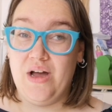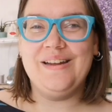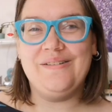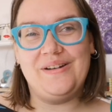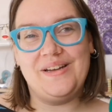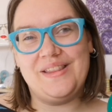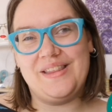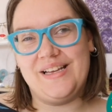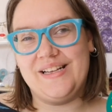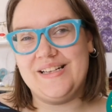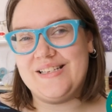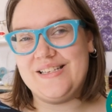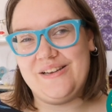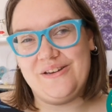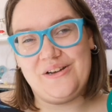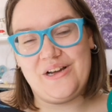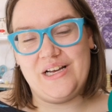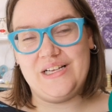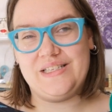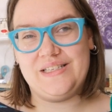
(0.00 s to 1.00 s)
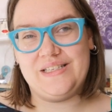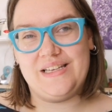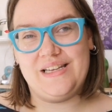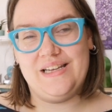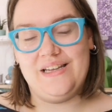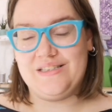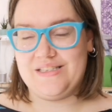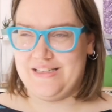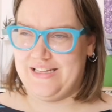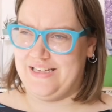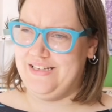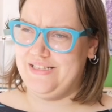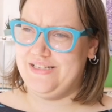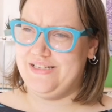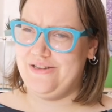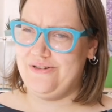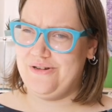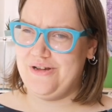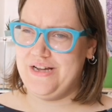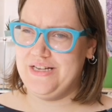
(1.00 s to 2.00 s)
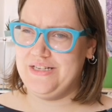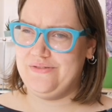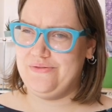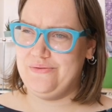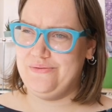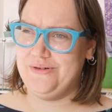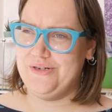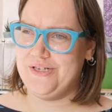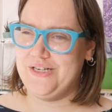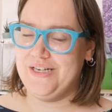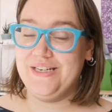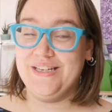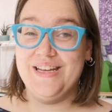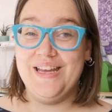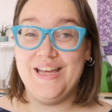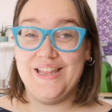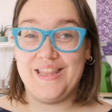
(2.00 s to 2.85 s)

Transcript: Anyway, thanks so guys for watching.